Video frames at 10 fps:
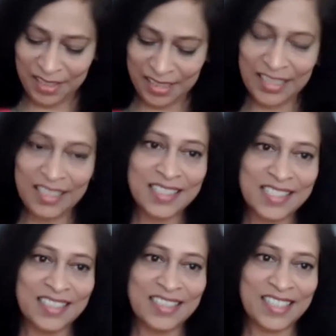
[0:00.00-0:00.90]

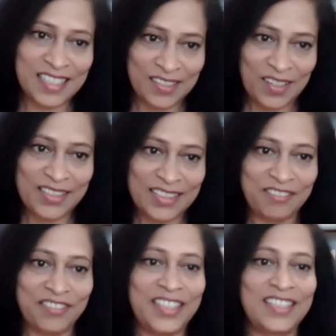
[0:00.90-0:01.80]
careers in the technology
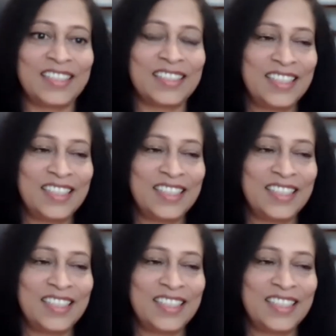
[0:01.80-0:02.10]
field.